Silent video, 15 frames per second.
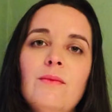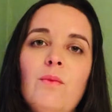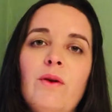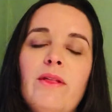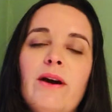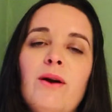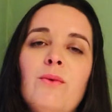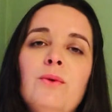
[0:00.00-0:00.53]
with
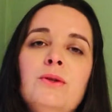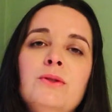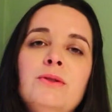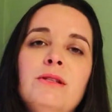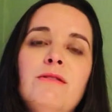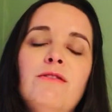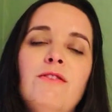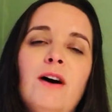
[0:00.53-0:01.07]
our
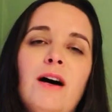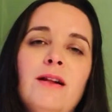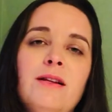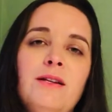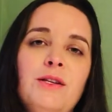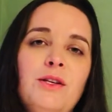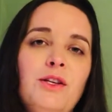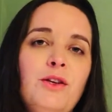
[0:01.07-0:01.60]
wounded,
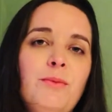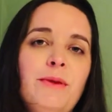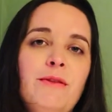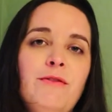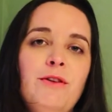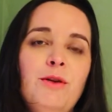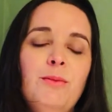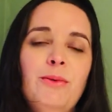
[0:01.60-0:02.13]
fallen human
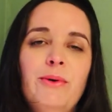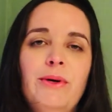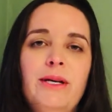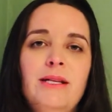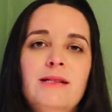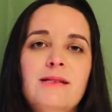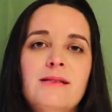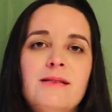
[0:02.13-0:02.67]

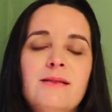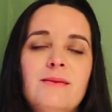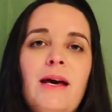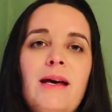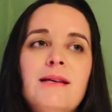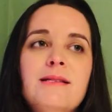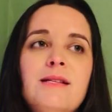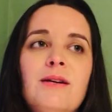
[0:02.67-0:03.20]
viewpoints.
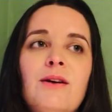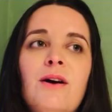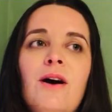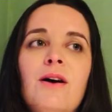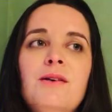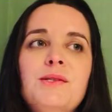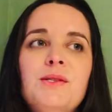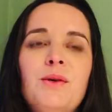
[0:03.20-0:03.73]
Because there are
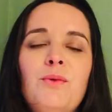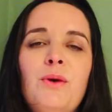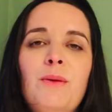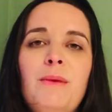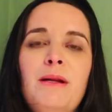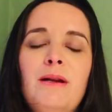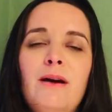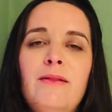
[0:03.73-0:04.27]
also
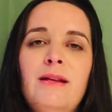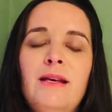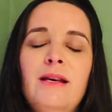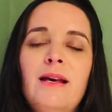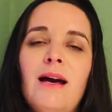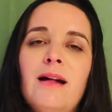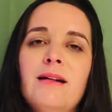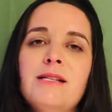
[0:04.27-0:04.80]
women on the
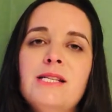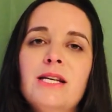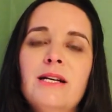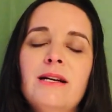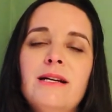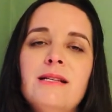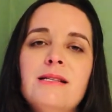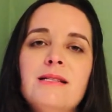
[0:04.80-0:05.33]

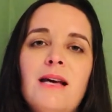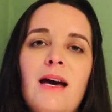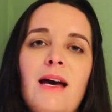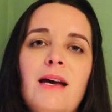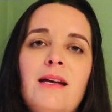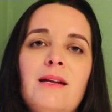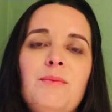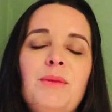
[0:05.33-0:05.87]
egalitarian
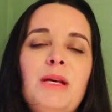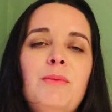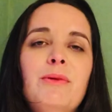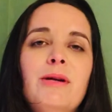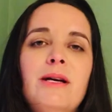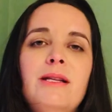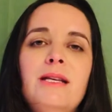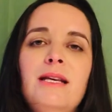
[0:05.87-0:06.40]
side and people
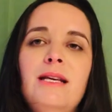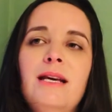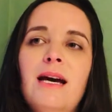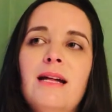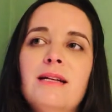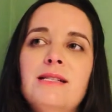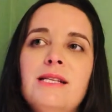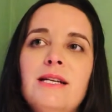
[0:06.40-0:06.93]
on the
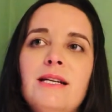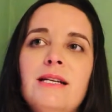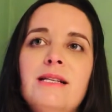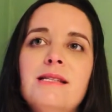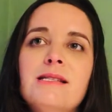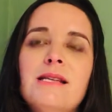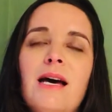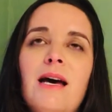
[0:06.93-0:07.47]

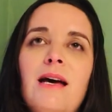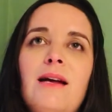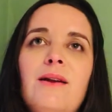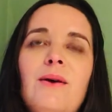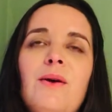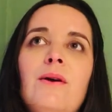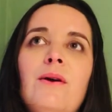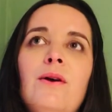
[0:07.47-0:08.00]
egalitarian side
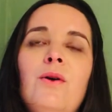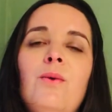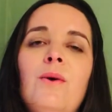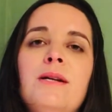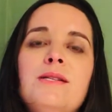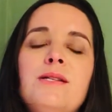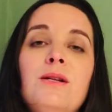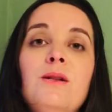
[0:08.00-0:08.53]
who
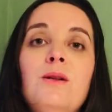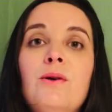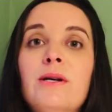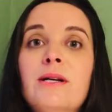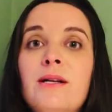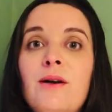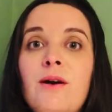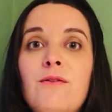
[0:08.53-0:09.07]
want to lord
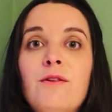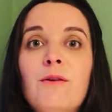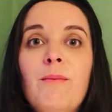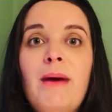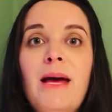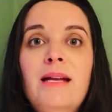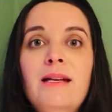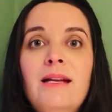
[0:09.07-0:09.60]
it over
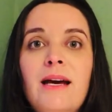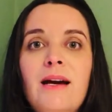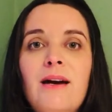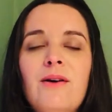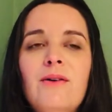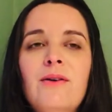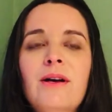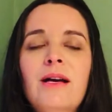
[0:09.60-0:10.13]
men
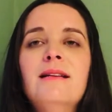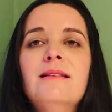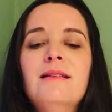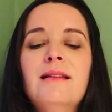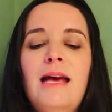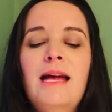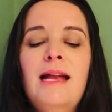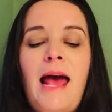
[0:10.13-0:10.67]
now
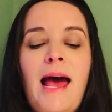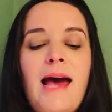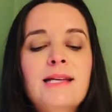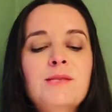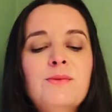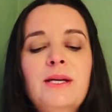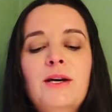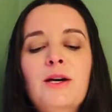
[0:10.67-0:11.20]
and
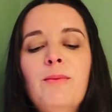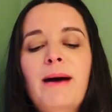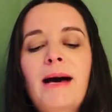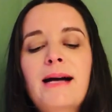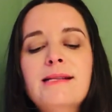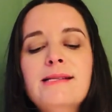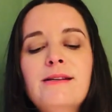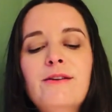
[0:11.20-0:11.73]
as we go
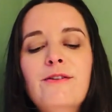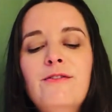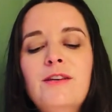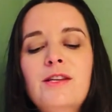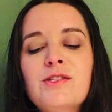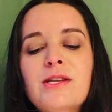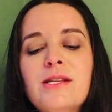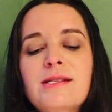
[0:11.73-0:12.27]
back to
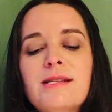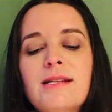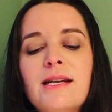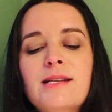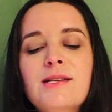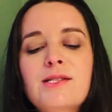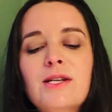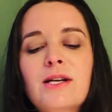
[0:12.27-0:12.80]
Ephesians that I
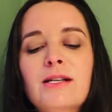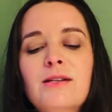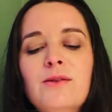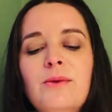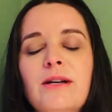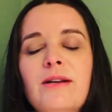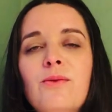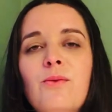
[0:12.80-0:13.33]
started
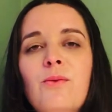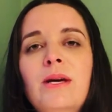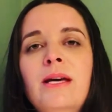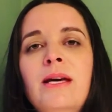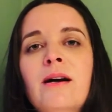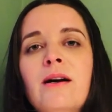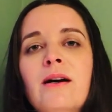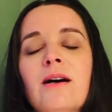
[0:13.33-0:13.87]
with,
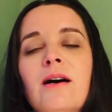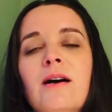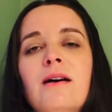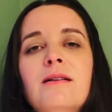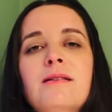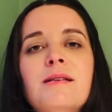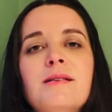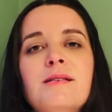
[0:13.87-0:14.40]
we are
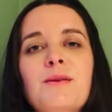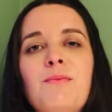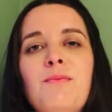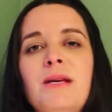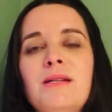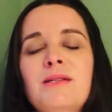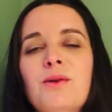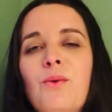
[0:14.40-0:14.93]
called to
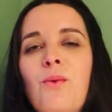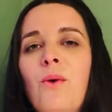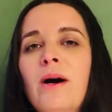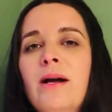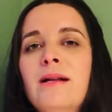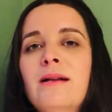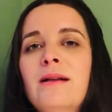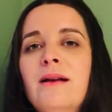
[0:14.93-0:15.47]
submit to
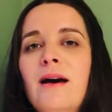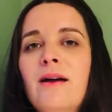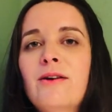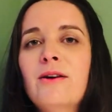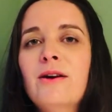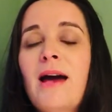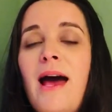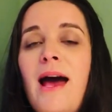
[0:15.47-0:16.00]
one
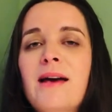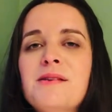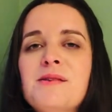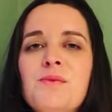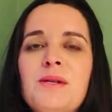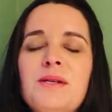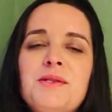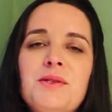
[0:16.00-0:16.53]
another as
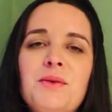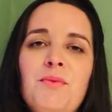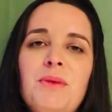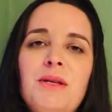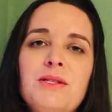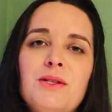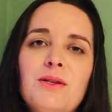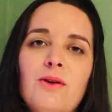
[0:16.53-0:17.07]
we
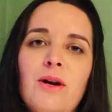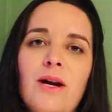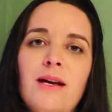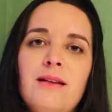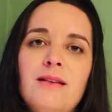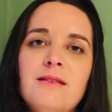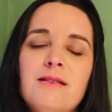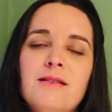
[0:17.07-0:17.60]
submit to
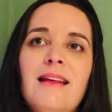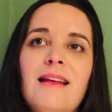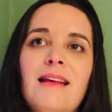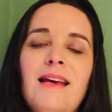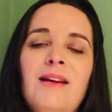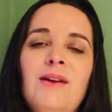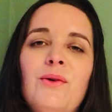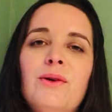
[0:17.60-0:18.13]
Christ.
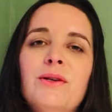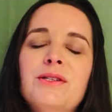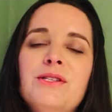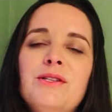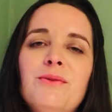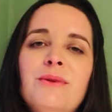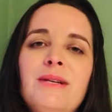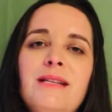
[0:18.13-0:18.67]
In order
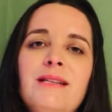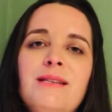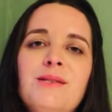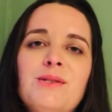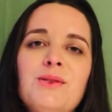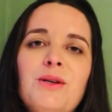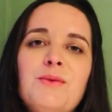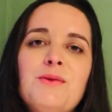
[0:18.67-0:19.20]
to read these
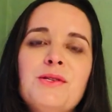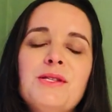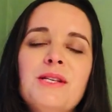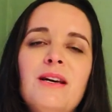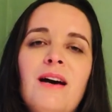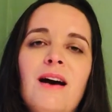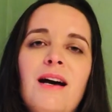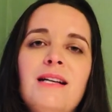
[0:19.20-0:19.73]
scriptures in
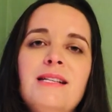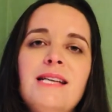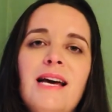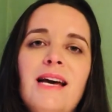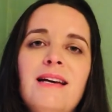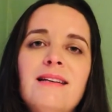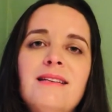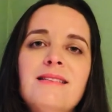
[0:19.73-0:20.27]

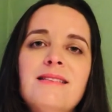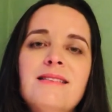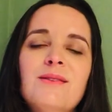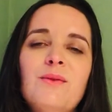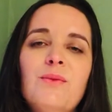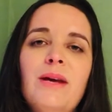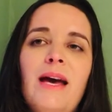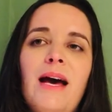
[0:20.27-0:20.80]
context,
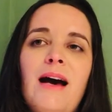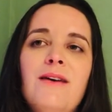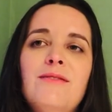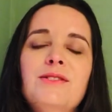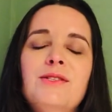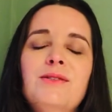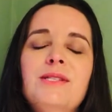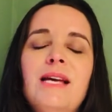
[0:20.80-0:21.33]
we have
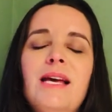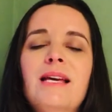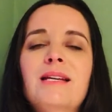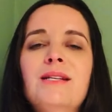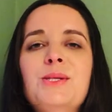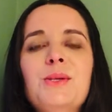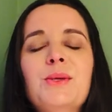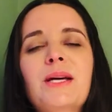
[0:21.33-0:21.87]
to take
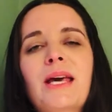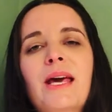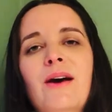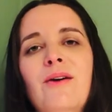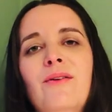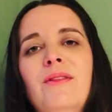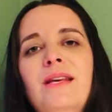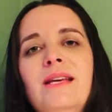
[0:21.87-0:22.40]
into
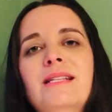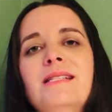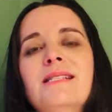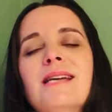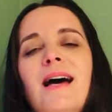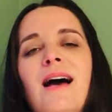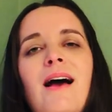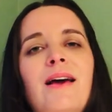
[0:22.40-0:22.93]
account the
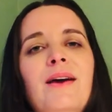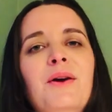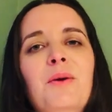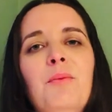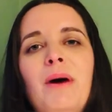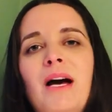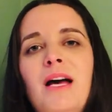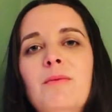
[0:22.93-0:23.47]
entire
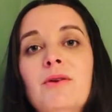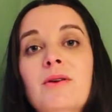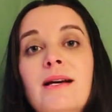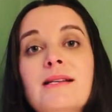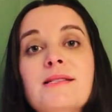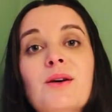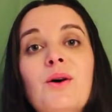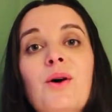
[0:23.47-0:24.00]
Bible
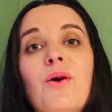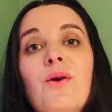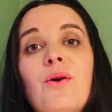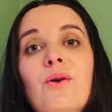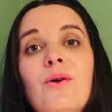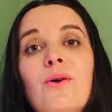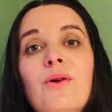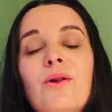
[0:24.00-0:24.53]
as a
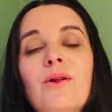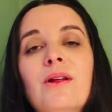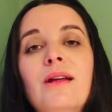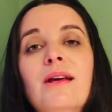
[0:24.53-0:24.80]
whole,